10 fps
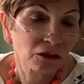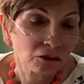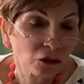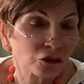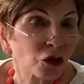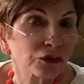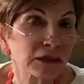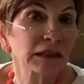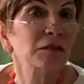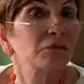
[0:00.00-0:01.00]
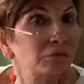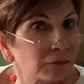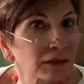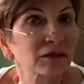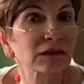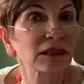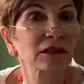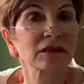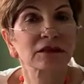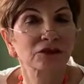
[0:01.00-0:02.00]
Not totally, but
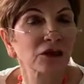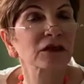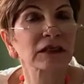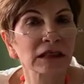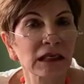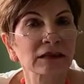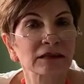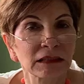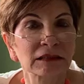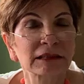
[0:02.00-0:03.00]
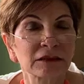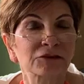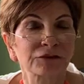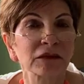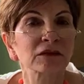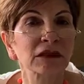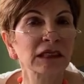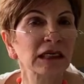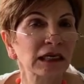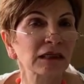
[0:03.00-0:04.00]
certainly it did feel
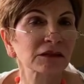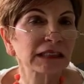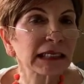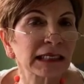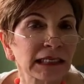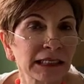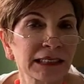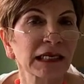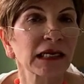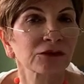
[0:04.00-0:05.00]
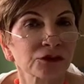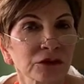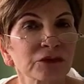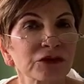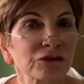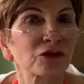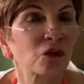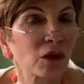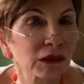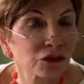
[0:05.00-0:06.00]
a decline in terms of
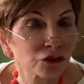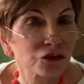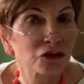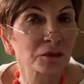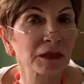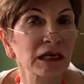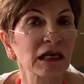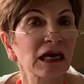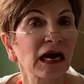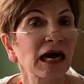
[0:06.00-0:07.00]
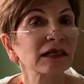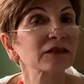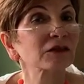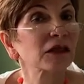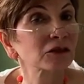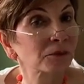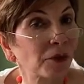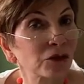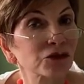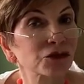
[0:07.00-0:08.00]
what it used to be as
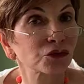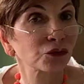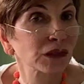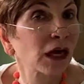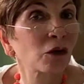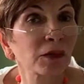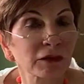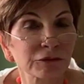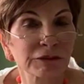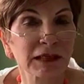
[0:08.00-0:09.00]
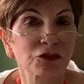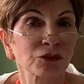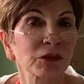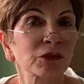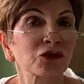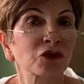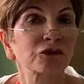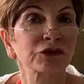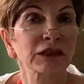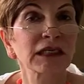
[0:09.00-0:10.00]
opposed to now manufacturing, which
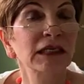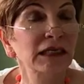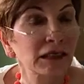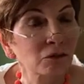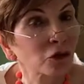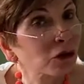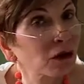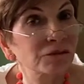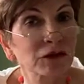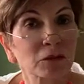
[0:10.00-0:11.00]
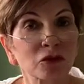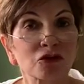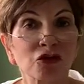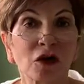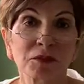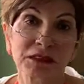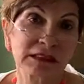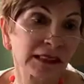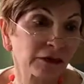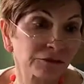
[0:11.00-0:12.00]
offered more comfortable jobs
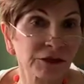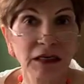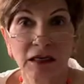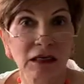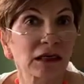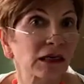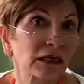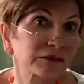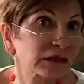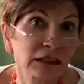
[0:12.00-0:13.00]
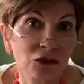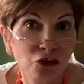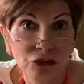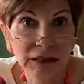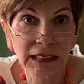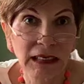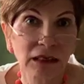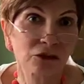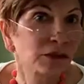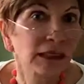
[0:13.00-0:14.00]
instead of harvesting
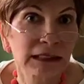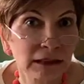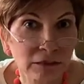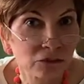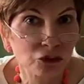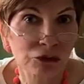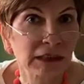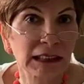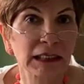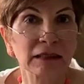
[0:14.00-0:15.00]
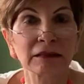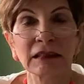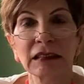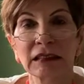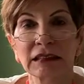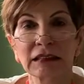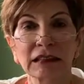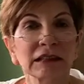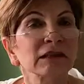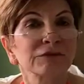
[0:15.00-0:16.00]
sugarcane or cutting sugarcane
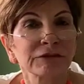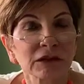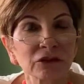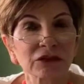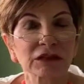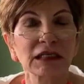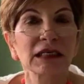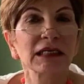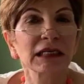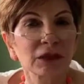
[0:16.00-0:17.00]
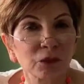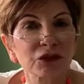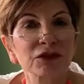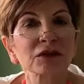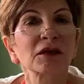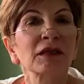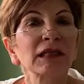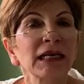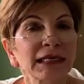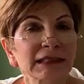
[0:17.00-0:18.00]
in the fields. It was
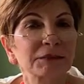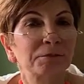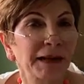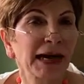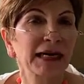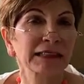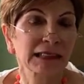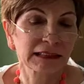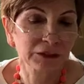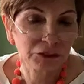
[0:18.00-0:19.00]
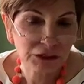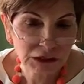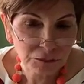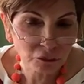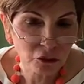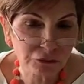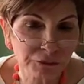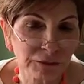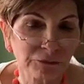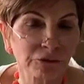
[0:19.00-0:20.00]
less bad, and there was this
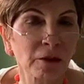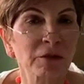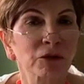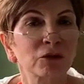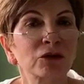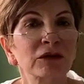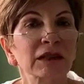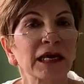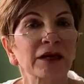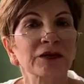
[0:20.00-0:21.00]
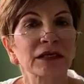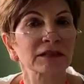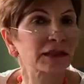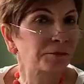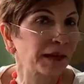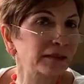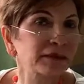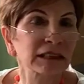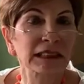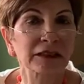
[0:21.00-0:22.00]
movement from the rural areas
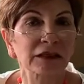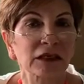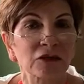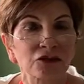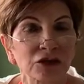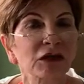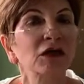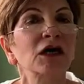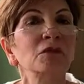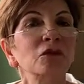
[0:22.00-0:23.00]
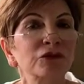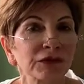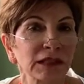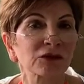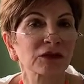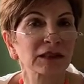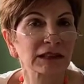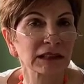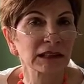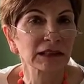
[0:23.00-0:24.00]
abandoning agriculture and moving into the
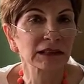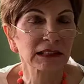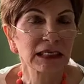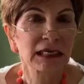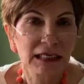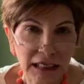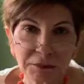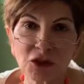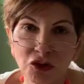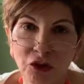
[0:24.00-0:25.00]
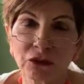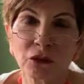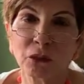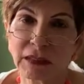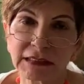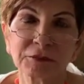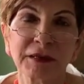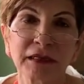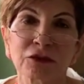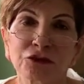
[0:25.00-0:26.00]
cities. Let me show you what has
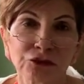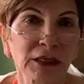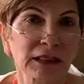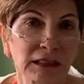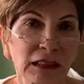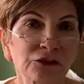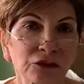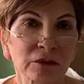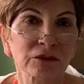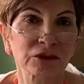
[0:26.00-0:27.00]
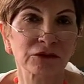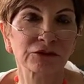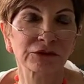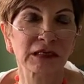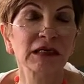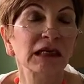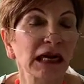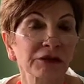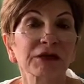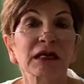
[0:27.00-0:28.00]
been the trend in terms of
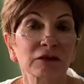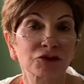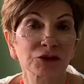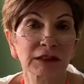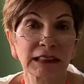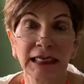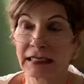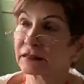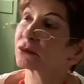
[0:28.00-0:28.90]
agricultural land.